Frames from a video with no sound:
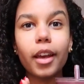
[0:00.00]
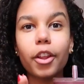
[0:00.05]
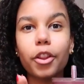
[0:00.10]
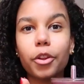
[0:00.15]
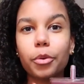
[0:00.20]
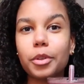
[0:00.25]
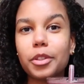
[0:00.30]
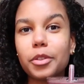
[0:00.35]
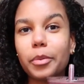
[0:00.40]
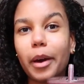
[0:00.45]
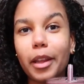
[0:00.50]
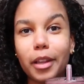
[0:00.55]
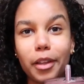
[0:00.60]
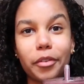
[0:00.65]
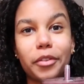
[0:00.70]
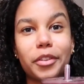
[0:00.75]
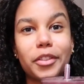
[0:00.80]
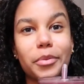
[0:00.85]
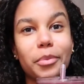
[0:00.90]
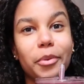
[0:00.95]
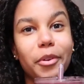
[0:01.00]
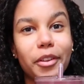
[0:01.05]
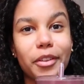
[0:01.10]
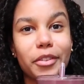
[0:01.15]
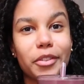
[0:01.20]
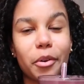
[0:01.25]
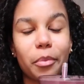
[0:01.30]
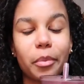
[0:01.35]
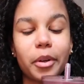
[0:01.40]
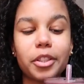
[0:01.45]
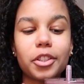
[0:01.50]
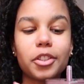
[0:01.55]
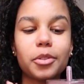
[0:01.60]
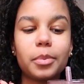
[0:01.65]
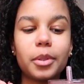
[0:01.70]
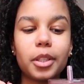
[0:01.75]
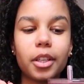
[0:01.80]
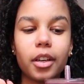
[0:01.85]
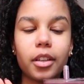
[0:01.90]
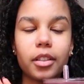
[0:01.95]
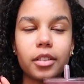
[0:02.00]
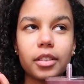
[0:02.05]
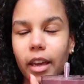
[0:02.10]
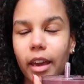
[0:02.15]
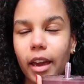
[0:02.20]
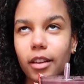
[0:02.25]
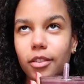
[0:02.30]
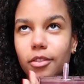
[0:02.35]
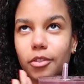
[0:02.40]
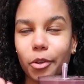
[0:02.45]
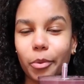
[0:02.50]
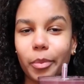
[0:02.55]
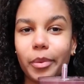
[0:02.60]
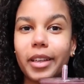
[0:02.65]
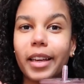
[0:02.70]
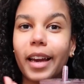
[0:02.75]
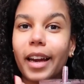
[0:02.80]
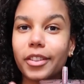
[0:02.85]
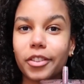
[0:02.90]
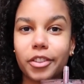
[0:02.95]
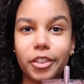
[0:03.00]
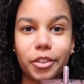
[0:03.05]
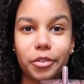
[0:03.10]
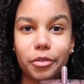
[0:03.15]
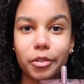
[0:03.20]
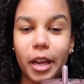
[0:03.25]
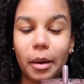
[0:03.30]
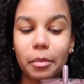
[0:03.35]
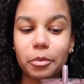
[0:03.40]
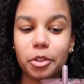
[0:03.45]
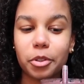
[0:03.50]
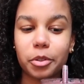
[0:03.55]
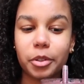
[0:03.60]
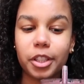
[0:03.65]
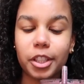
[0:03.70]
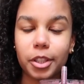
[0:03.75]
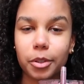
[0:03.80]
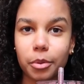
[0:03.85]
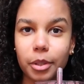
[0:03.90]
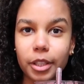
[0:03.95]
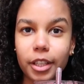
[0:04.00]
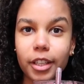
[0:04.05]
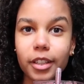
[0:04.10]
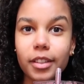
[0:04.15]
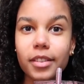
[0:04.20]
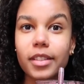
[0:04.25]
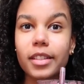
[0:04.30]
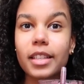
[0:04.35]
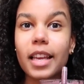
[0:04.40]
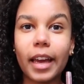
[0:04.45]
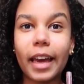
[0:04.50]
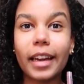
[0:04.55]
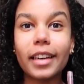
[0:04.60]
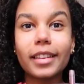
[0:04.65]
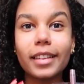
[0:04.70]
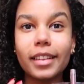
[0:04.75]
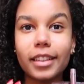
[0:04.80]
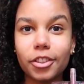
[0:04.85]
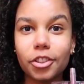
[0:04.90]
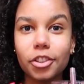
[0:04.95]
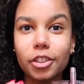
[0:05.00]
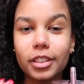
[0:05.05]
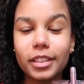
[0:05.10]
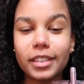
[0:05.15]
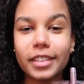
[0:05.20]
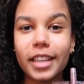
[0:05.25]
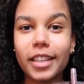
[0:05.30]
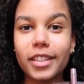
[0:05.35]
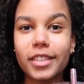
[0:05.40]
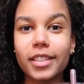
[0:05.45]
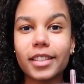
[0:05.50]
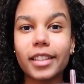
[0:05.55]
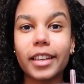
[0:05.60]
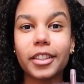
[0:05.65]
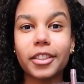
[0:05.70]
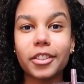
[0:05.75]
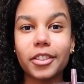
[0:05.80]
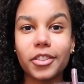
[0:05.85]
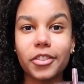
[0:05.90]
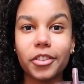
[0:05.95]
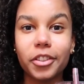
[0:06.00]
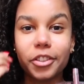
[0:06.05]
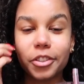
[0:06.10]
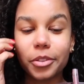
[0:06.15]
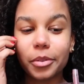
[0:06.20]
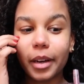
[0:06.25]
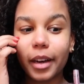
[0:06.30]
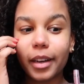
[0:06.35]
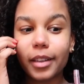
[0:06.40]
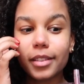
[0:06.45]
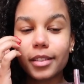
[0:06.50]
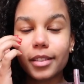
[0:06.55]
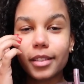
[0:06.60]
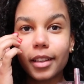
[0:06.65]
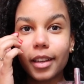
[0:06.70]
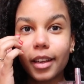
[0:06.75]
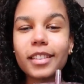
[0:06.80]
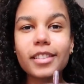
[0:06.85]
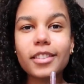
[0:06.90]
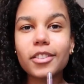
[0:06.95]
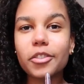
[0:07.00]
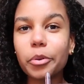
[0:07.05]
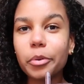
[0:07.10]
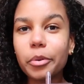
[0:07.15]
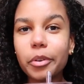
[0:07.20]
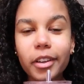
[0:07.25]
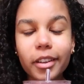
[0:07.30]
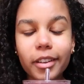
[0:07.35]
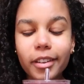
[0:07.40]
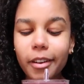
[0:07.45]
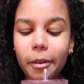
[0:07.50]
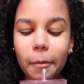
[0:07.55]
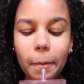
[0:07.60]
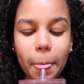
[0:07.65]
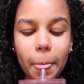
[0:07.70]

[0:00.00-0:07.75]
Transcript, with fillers: the reason why I love this smoothie so much is because it has so many anti-inflammatory ingredients and it literally tastes like a dessert, you guys. It's so good.